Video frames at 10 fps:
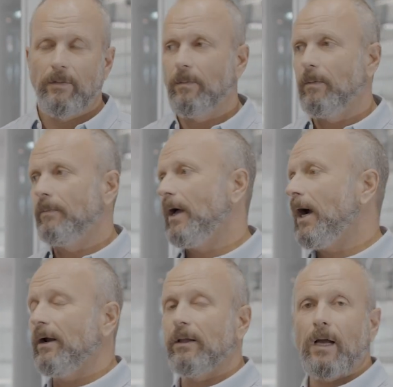The
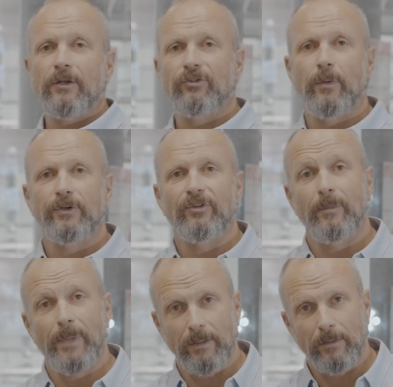higher the consequence, the
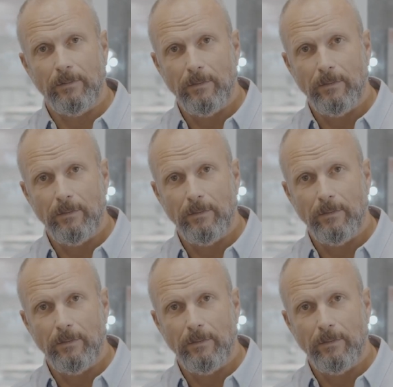better.